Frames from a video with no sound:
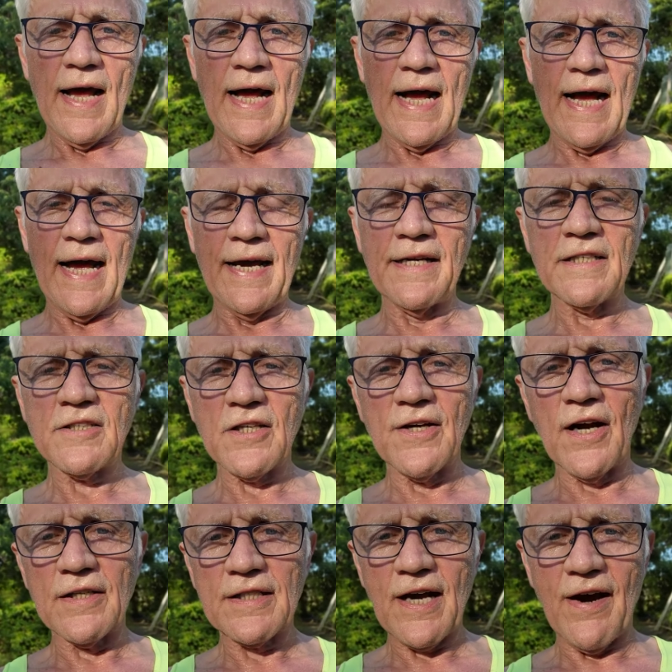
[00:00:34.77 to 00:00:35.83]
And it's an
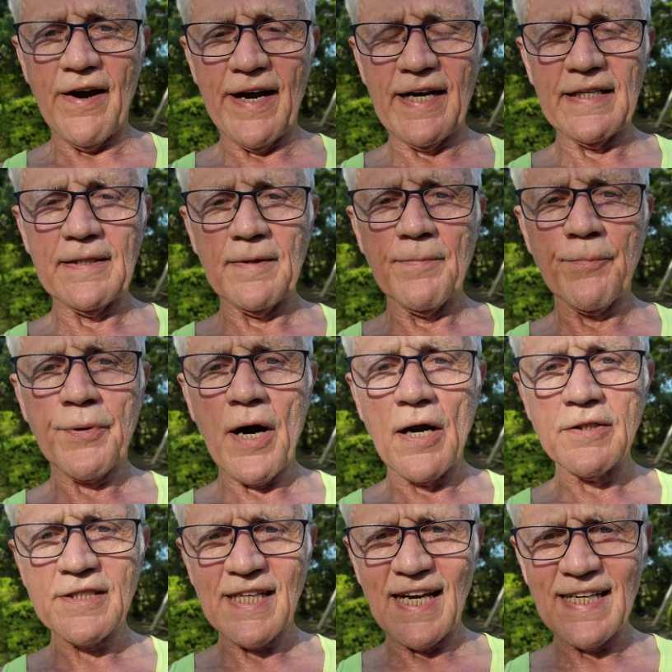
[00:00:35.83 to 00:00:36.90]
ongoing
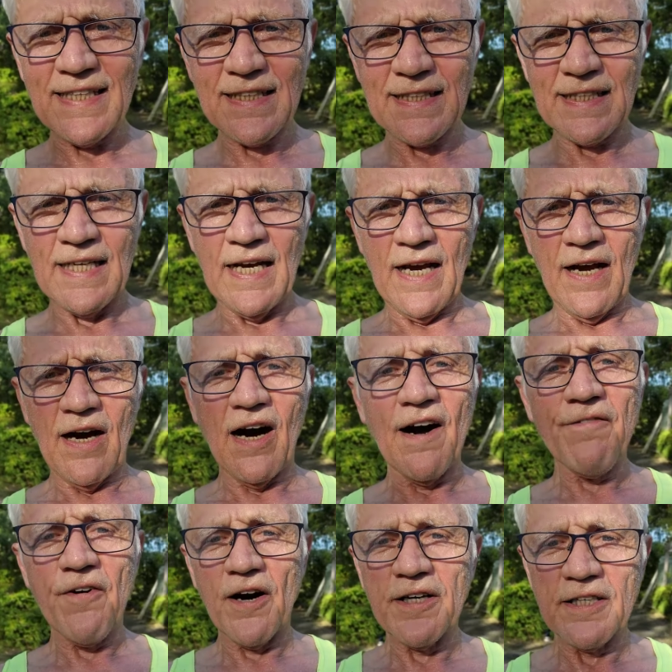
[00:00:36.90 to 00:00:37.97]
process.
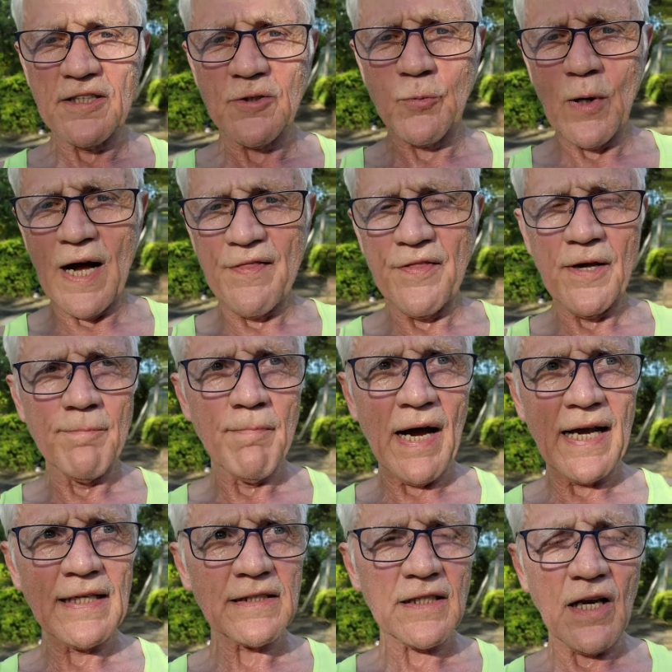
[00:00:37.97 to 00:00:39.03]
I find it's one that
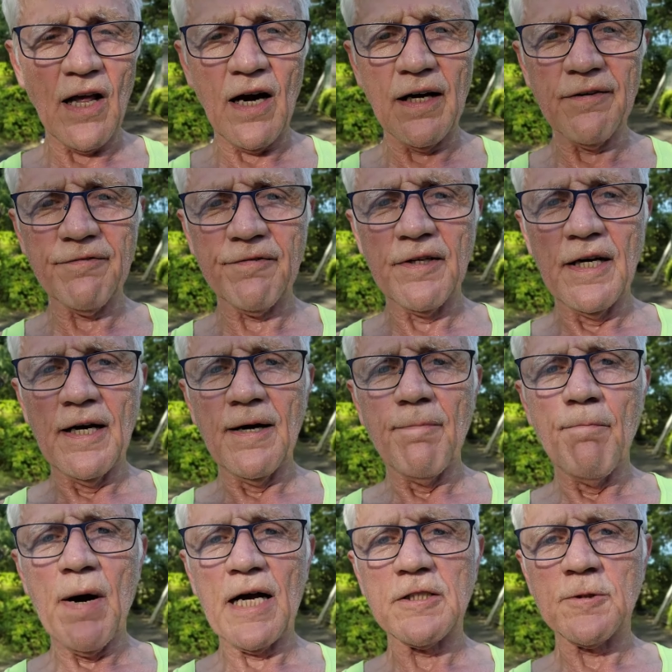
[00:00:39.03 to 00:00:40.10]
makes life
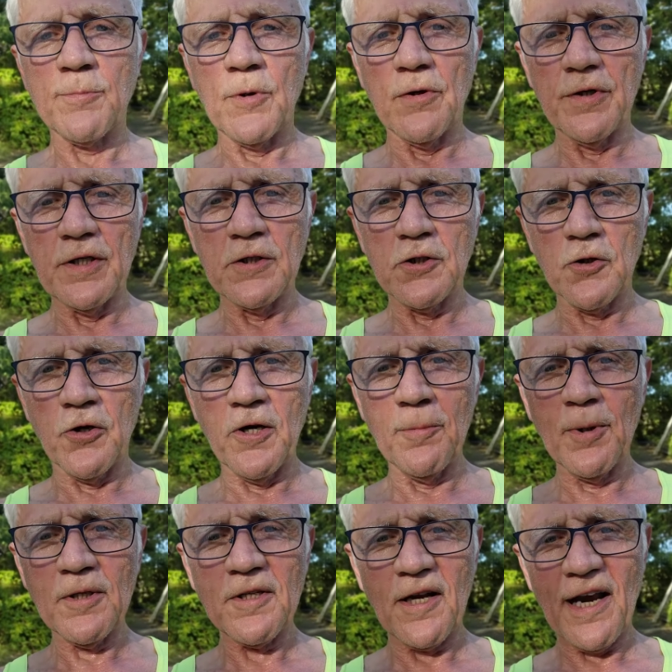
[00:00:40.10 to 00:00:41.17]
much more
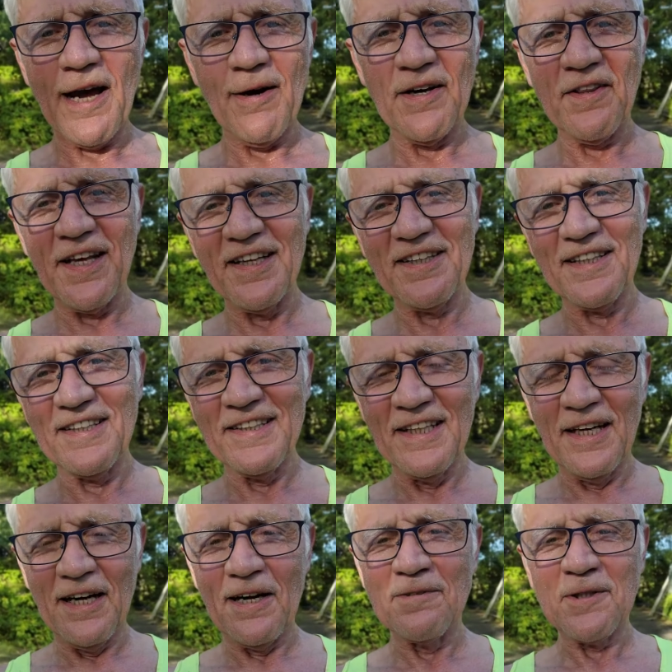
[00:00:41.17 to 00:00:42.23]
enjoyable, although I think
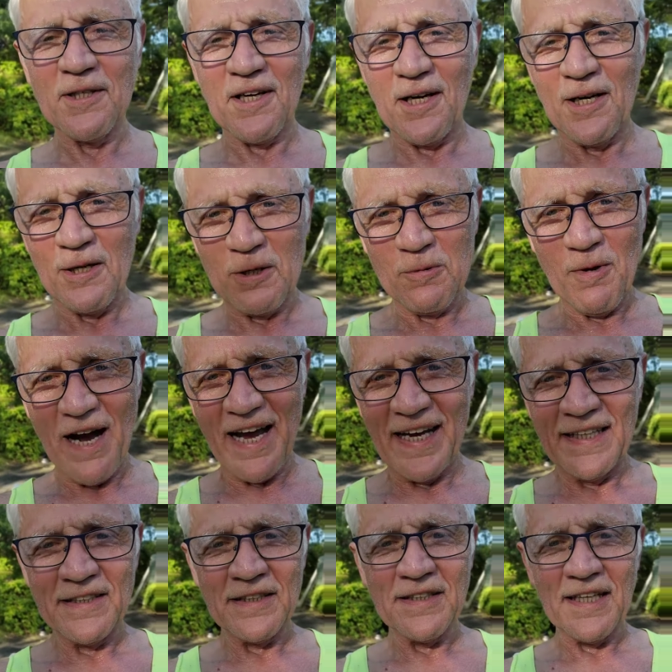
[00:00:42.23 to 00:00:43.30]
I've still got a long
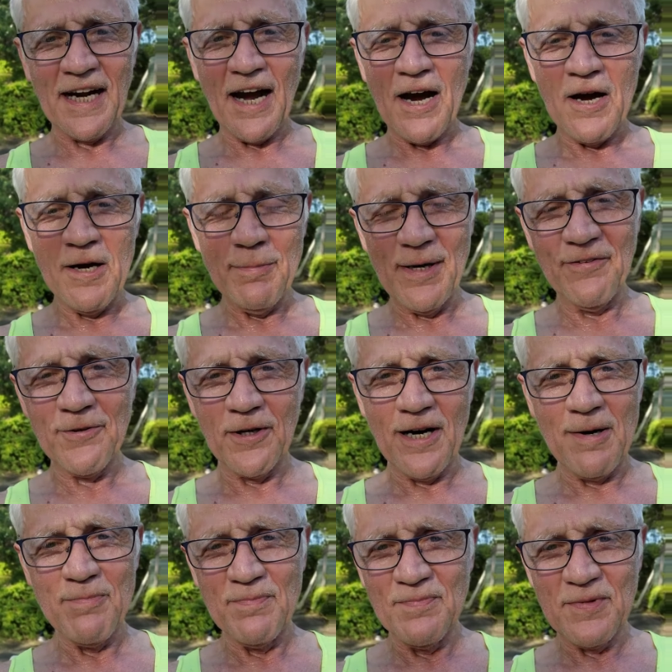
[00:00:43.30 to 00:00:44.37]
way to go before
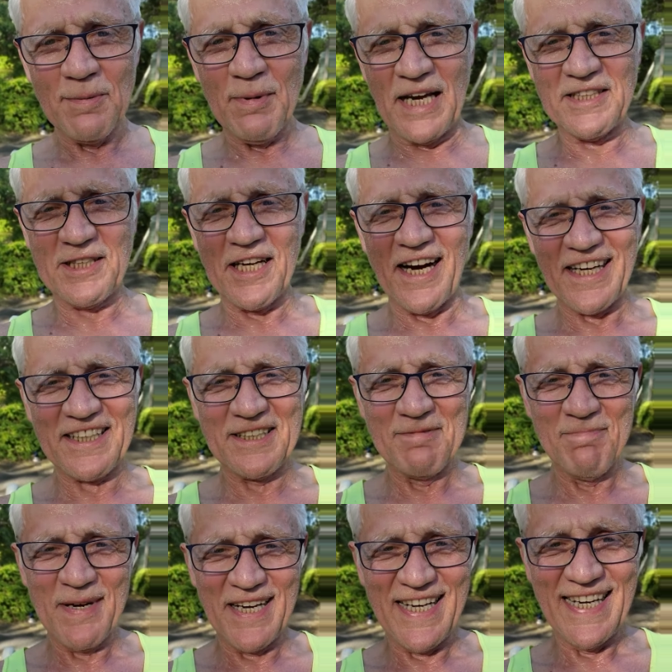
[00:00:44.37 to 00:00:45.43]
I'm the best I can
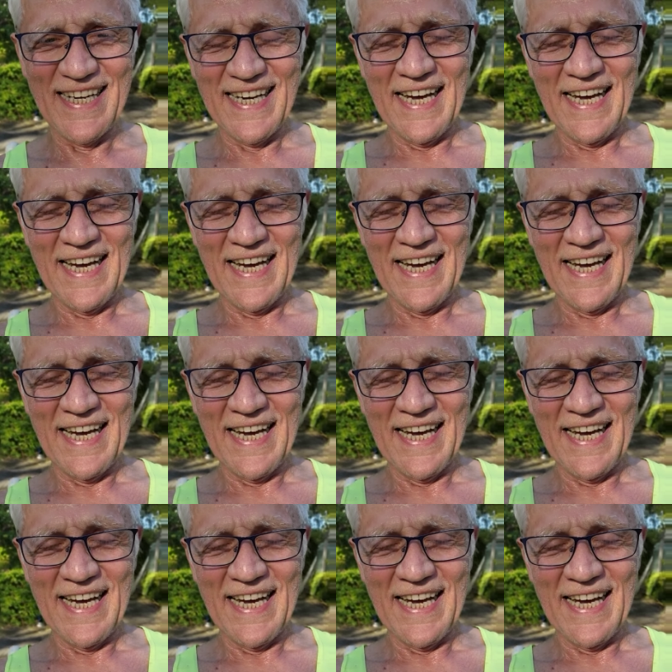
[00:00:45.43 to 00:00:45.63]
be.